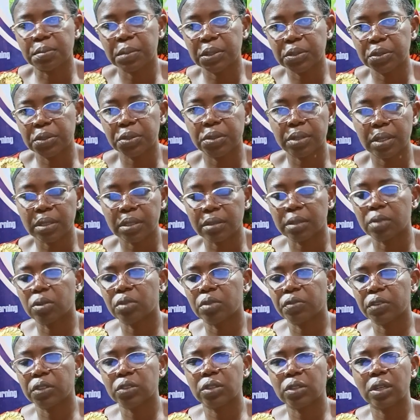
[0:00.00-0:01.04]
materials, they will
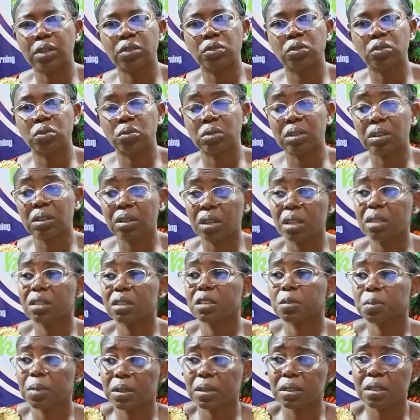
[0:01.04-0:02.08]
eventually know. Okay,
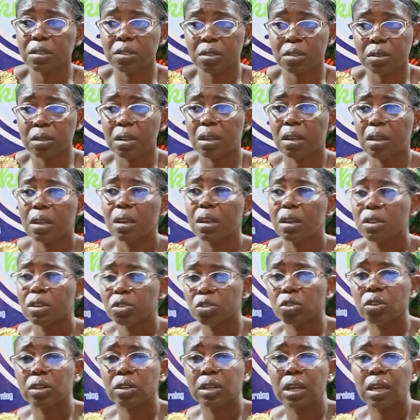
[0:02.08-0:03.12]
this
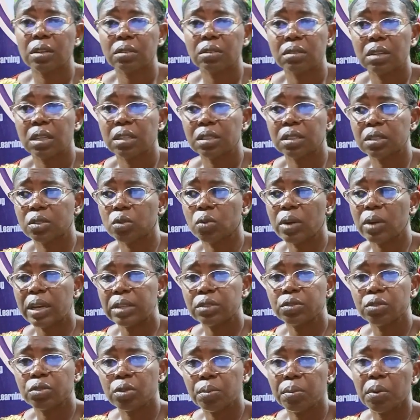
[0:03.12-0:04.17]
journal is quite
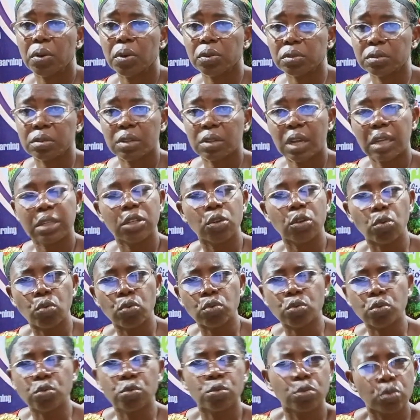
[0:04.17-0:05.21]
robust, and they
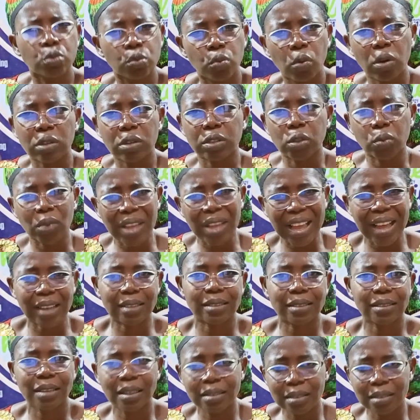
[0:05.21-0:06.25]
will
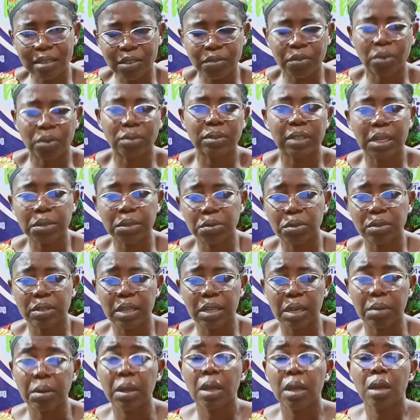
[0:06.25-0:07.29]
access it from time to
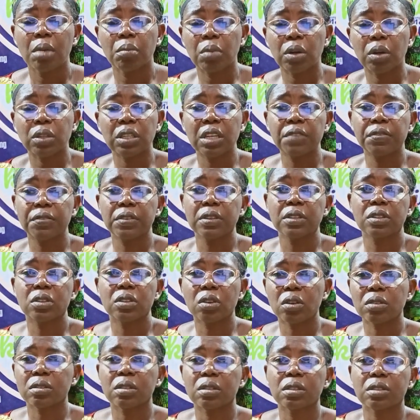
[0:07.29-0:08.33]
time. But if it
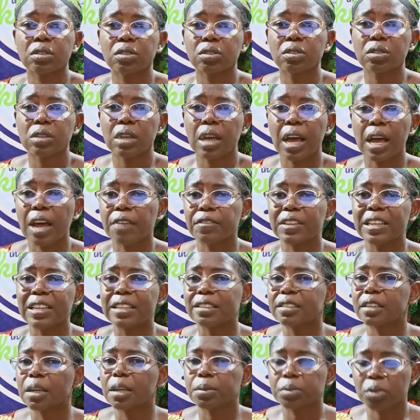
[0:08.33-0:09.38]
doesn't have
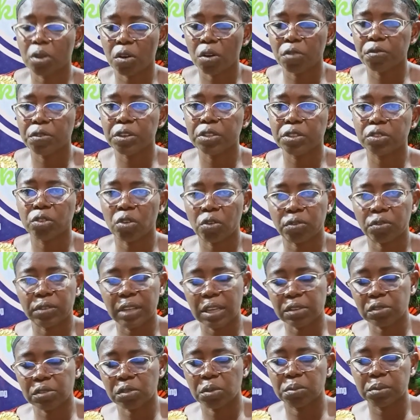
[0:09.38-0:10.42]
in-depth coverage of
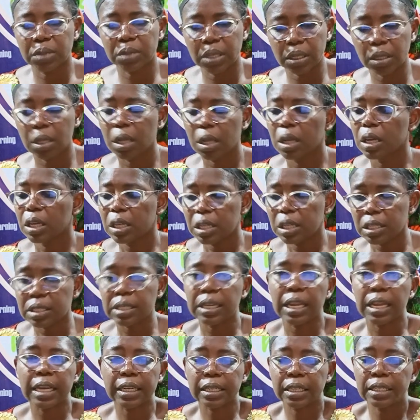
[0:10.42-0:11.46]
that subject, it's
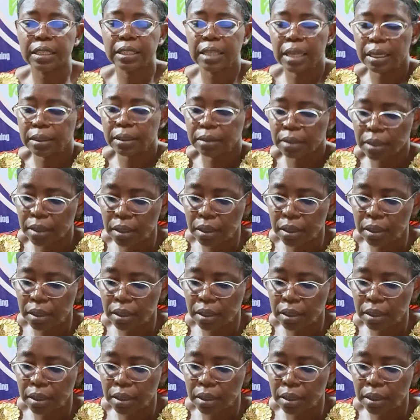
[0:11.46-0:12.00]
likely that